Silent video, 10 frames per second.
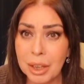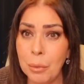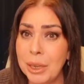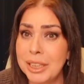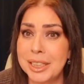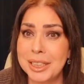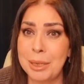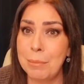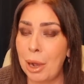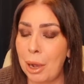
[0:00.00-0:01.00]
I went to
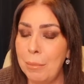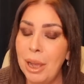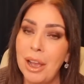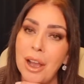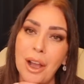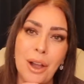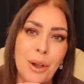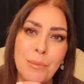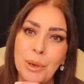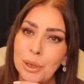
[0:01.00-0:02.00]
see Mom.
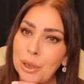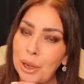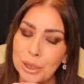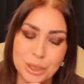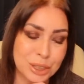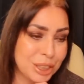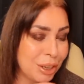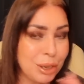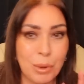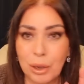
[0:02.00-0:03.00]
Oh my God. I'll tell
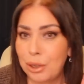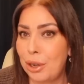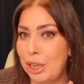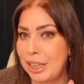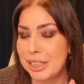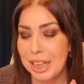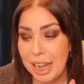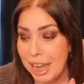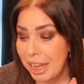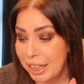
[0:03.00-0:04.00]
you what, guys.
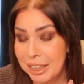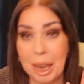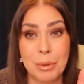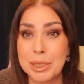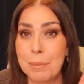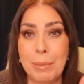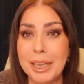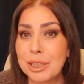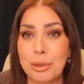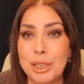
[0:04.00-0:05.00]
That was the
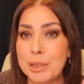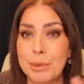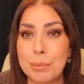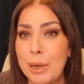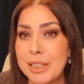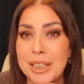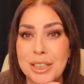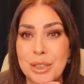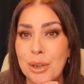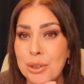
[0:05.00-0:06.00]
best Christmas
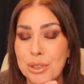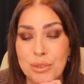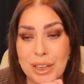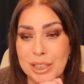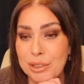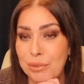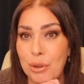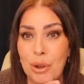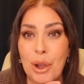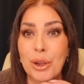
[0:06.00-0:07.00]
present I could have asked
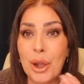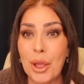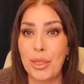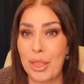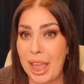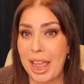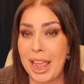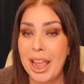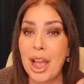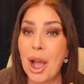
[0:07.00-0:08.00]
for. I got
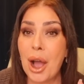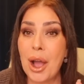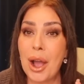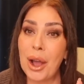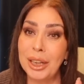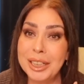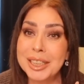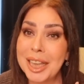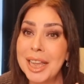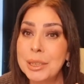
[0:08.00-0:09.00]
there. I'll
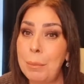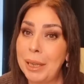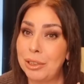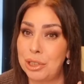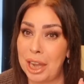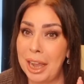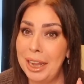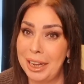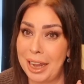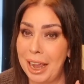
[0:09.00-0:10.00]
insert a picture
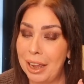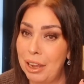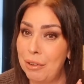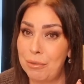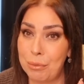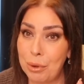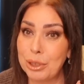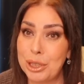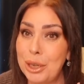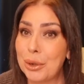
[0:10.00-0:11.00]
here of
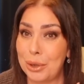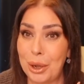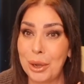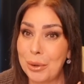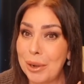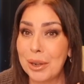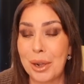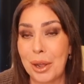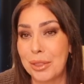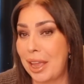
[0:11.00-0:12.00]
what she looked like when I
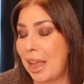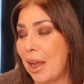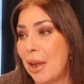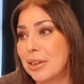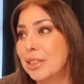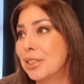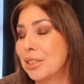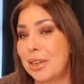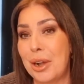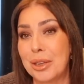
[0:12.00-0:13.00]
got there. Honest to
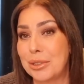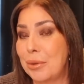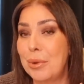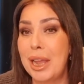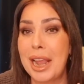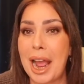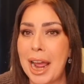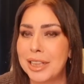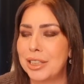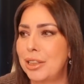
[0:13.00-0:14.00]
God, we
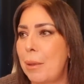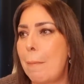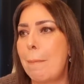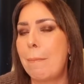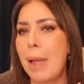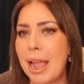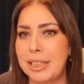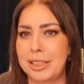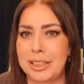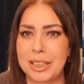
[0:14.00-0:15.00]
had the
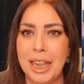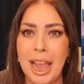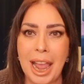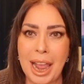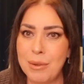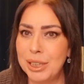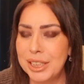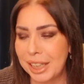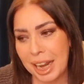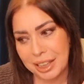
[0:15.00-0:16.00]
best hour
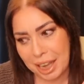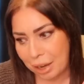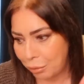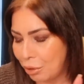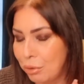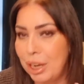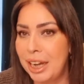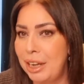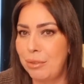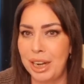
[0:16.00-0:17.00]
together. We
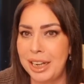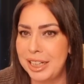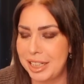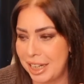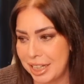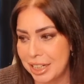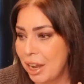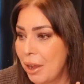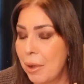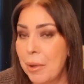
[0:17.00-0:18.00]
really, really did.
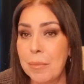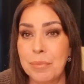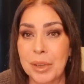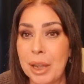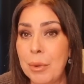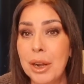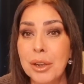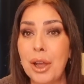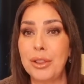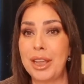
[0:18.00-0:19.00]
When I
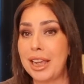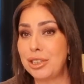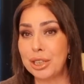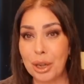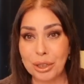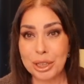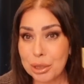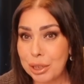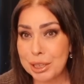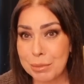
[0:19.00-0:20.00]
got there, she got this
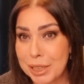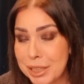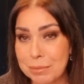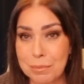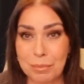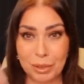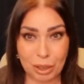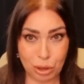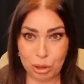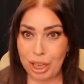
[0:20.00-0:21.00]
Christmas
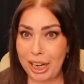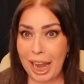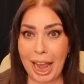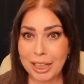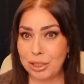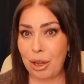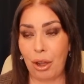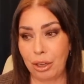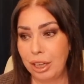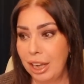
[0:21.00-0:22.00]
tree hat
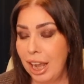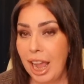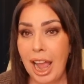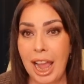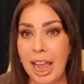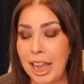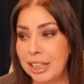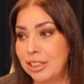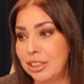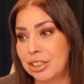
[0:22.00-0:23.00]
on
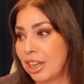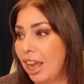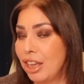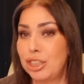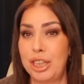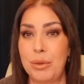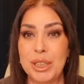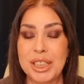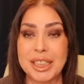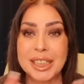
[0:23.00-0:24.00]
and she
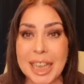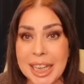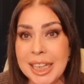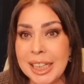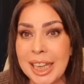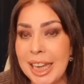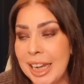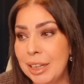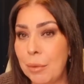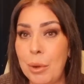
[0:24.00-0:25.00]
was
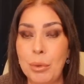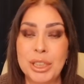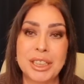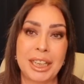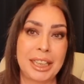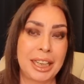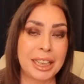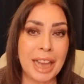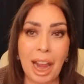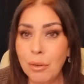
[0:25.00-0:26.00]
singing. We were singing
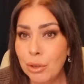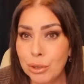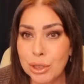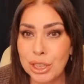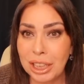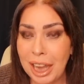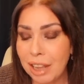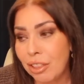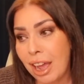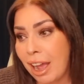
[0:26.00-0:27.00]
carols
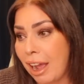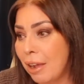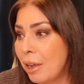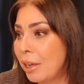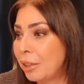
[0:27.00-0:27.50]
together.